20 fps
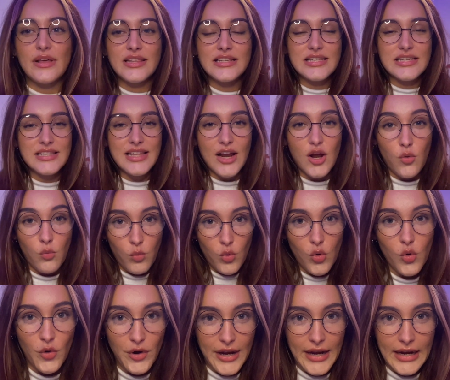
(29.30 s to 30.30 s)
this is like a
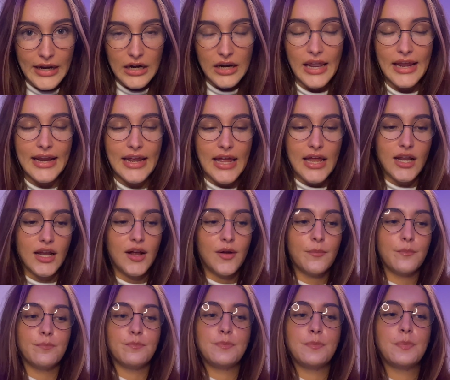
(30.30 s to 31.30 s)
warning, like
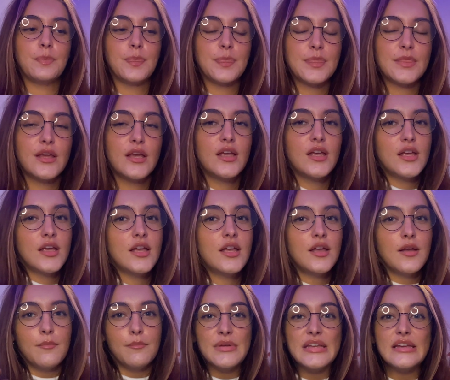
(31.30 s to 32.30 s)
a
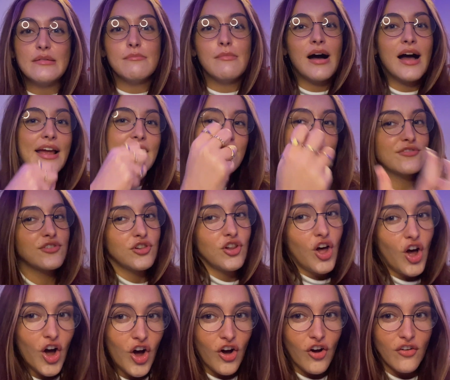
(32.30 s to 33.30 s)
be mindful
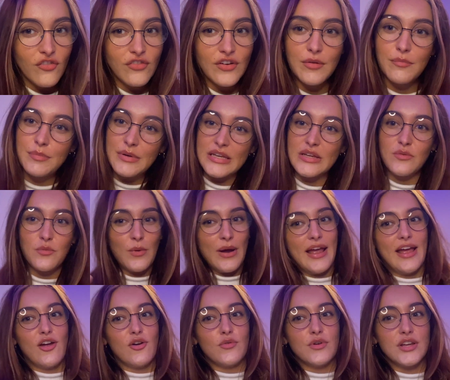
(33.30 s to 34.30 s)
of, be
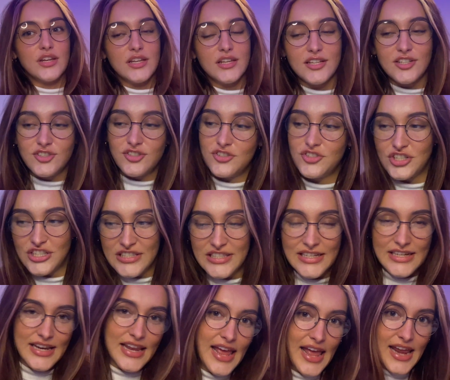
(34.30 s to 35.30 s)
wary, just
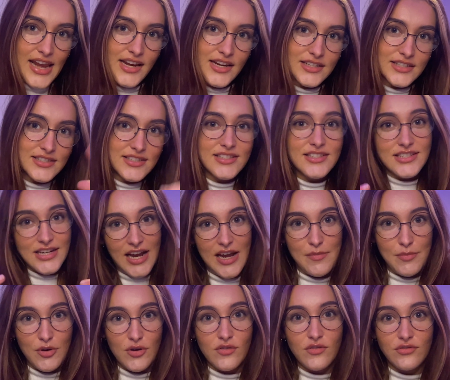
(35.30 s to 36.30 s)
in case
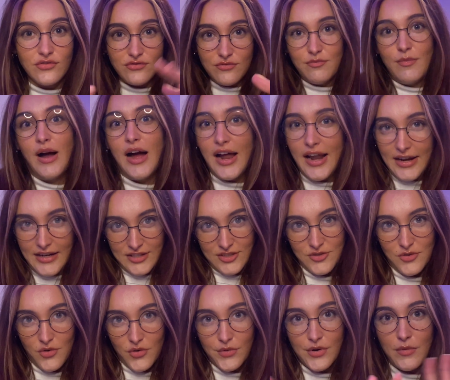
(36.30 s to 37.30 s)
type of my
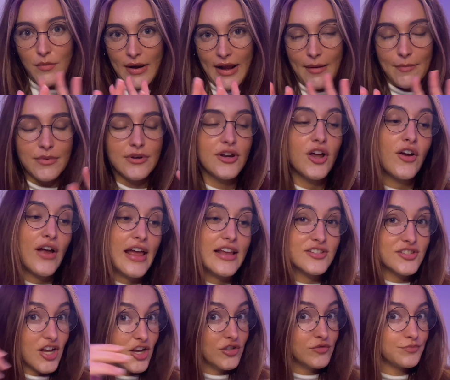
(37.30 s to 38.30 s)
story, what happened. Okay,
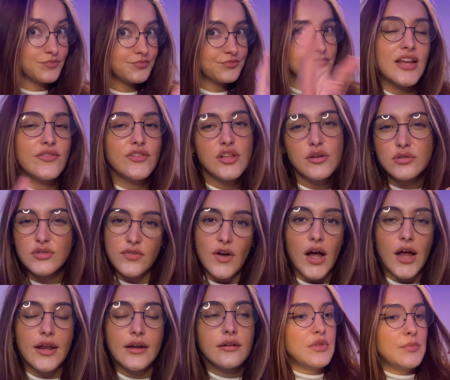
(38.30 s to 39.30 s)
so everything was
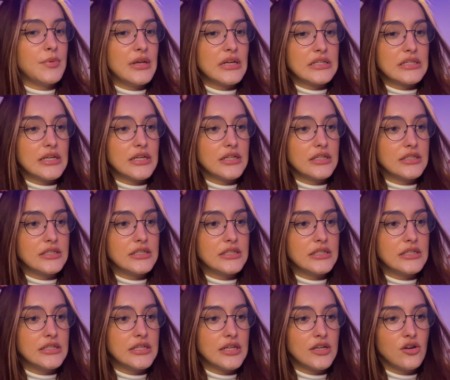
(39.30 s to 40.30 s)
fine. The piercing
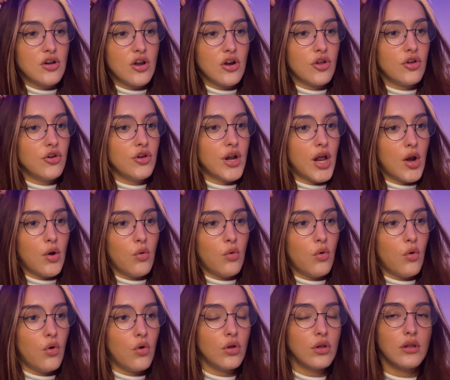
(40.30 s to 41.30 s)
did not hurt at
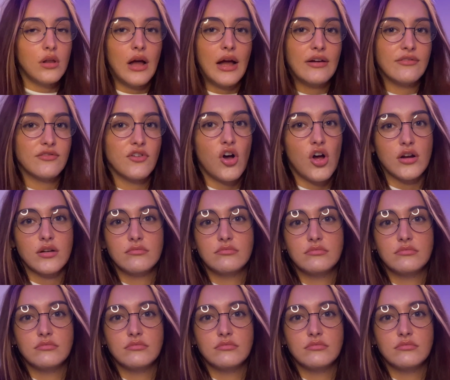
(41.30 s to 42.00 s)
all. I've got